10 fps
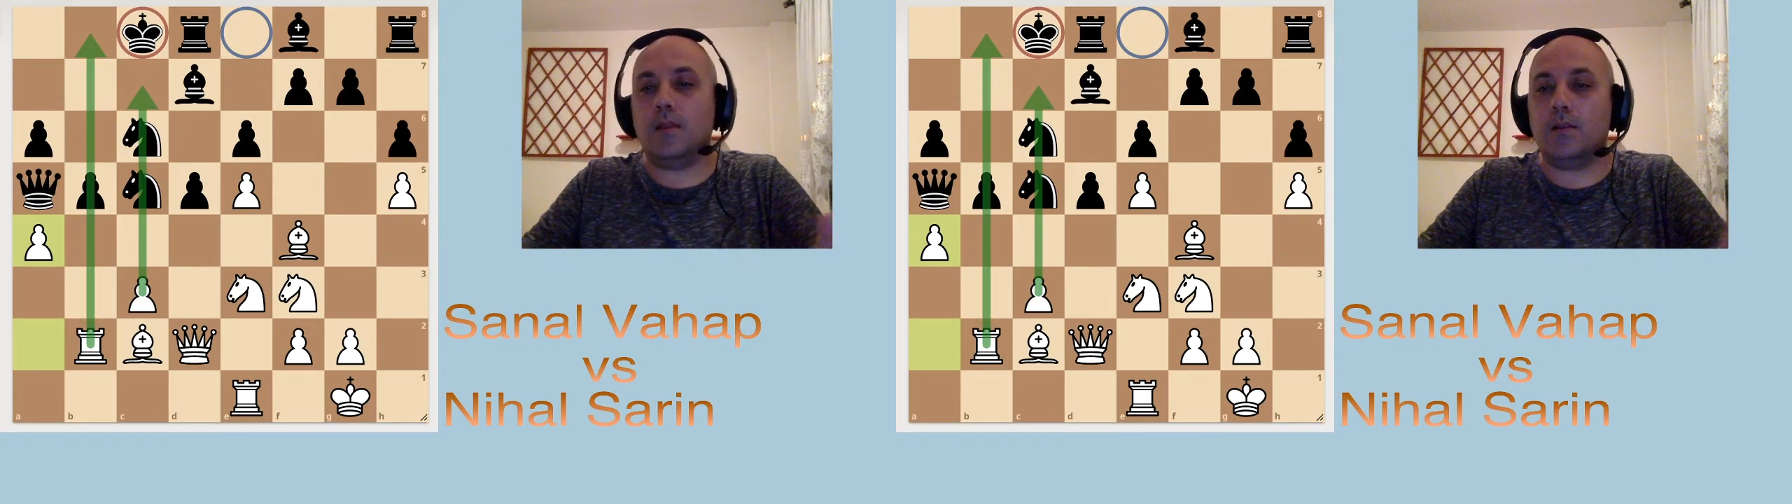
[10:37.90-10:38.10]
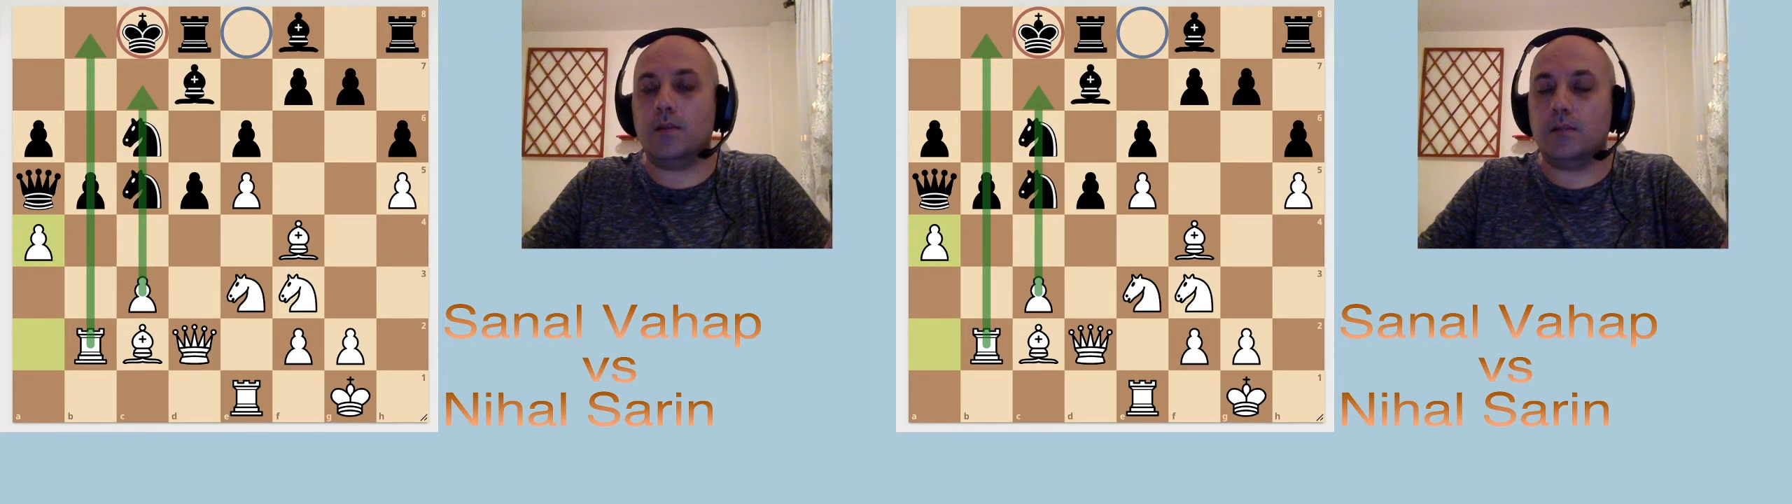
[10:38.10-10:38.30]

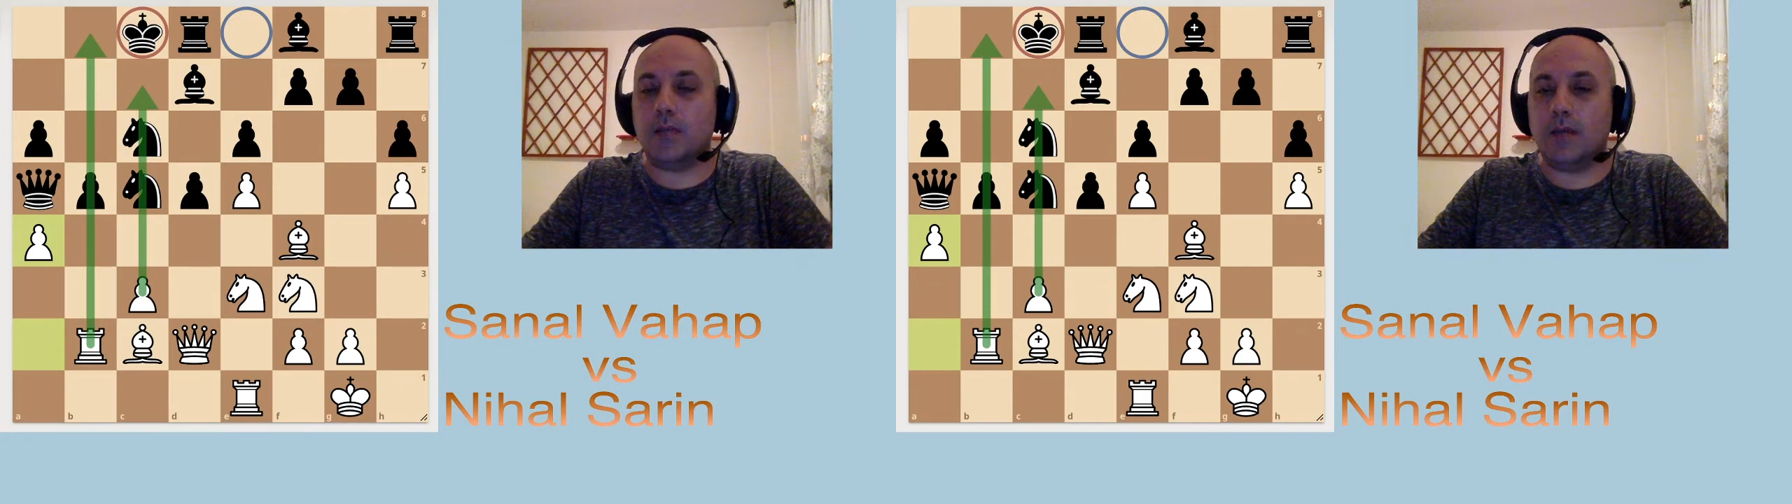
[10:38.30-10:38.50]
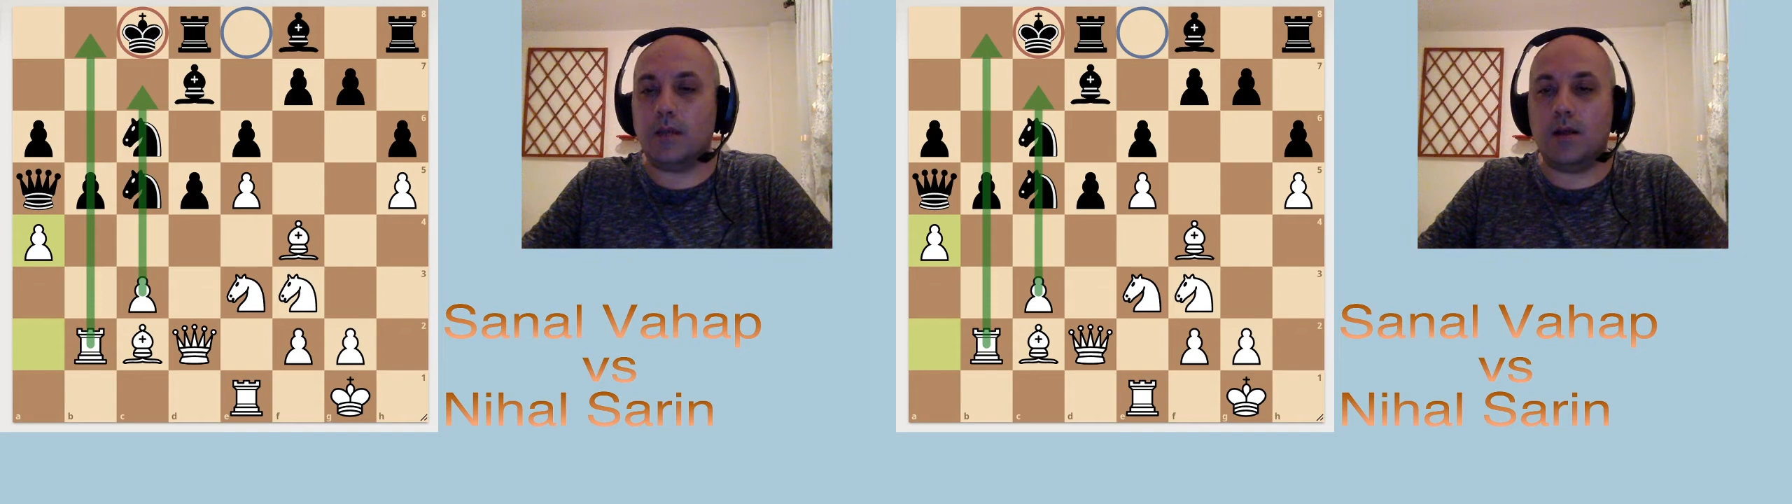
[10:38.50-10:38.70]

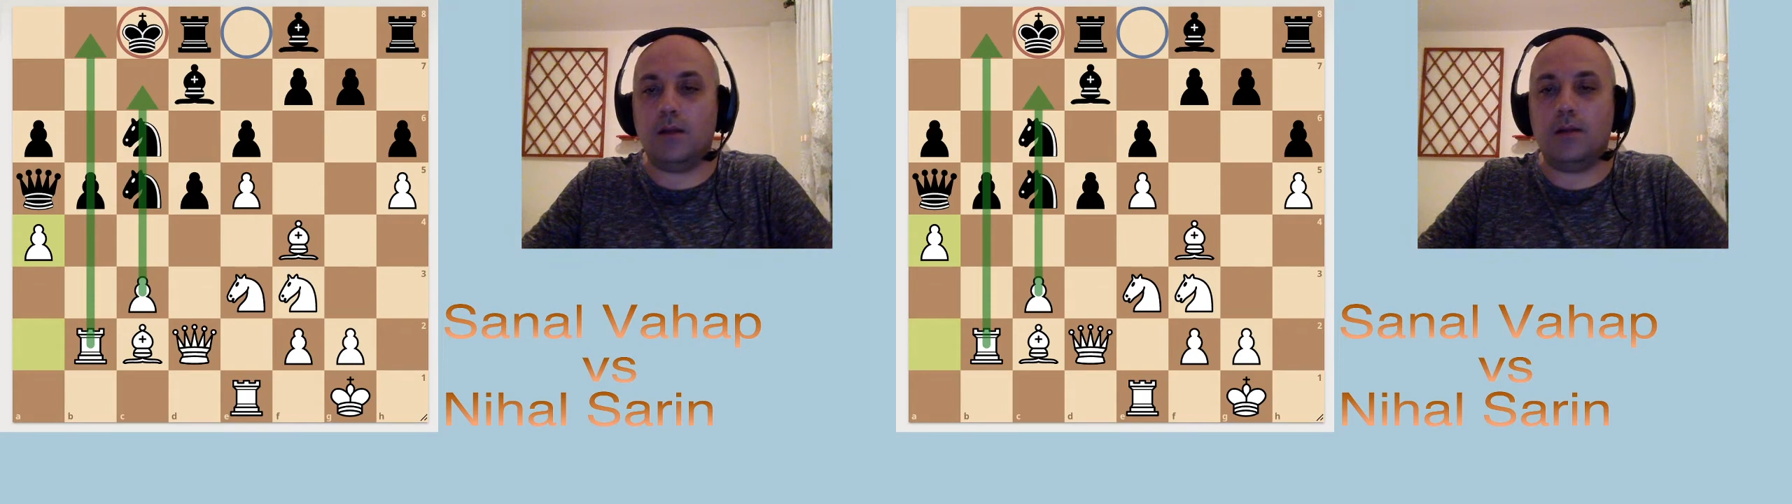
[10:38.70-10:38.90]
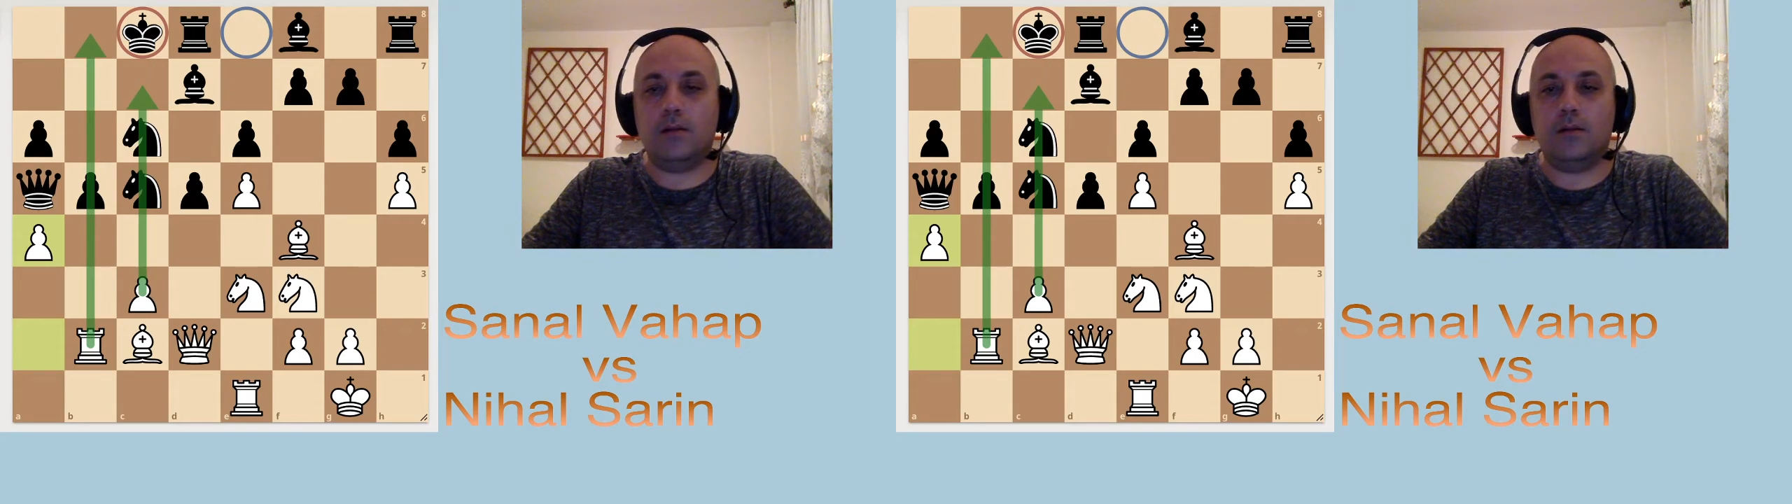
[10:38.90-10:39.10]

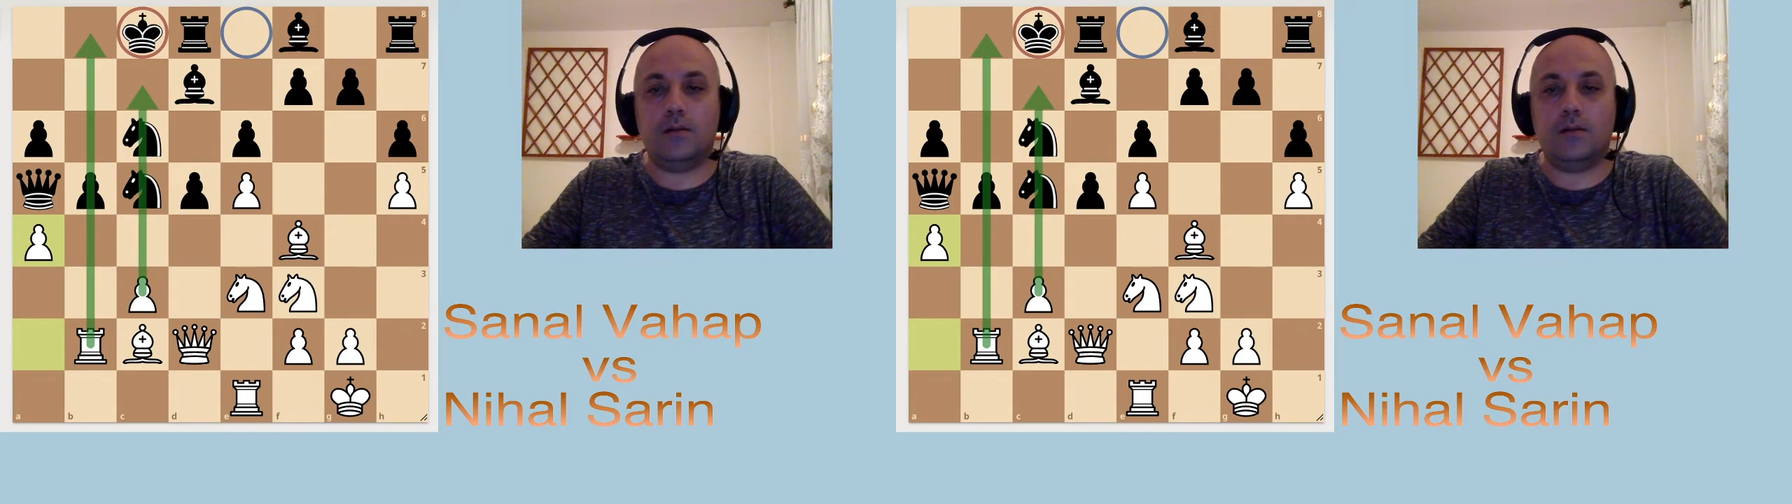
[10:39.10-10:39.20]
Sanal